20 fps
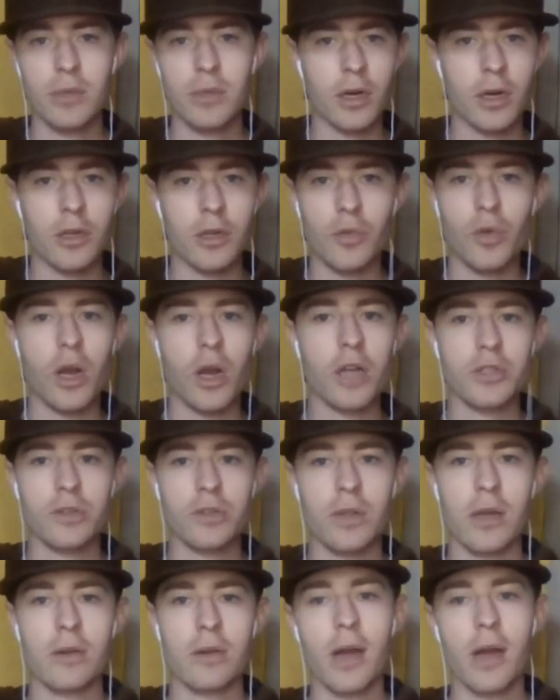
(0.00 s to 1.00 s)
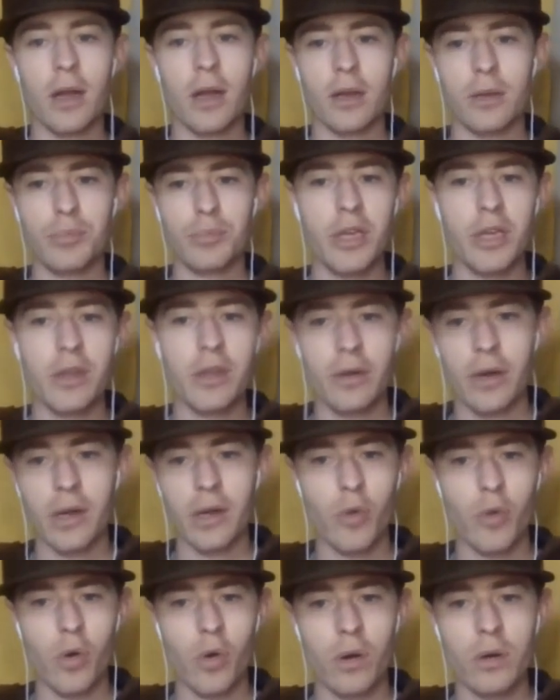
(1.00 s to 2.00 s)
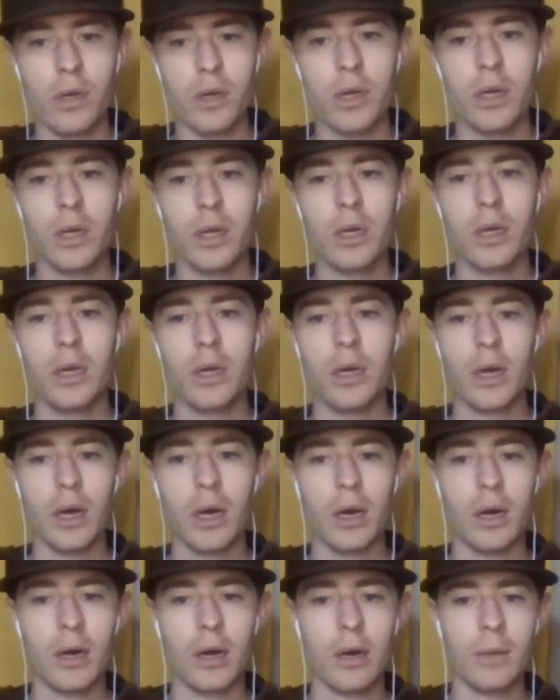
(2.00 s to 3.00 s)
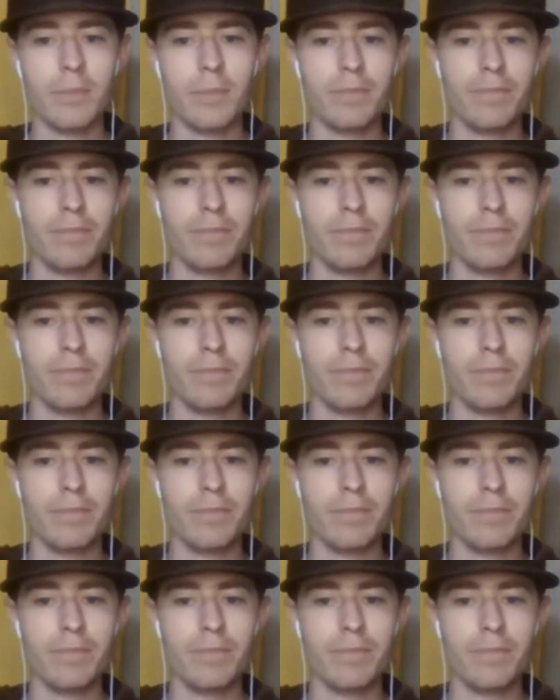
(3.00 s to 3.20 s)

on the roster that are not going to be there anymore. A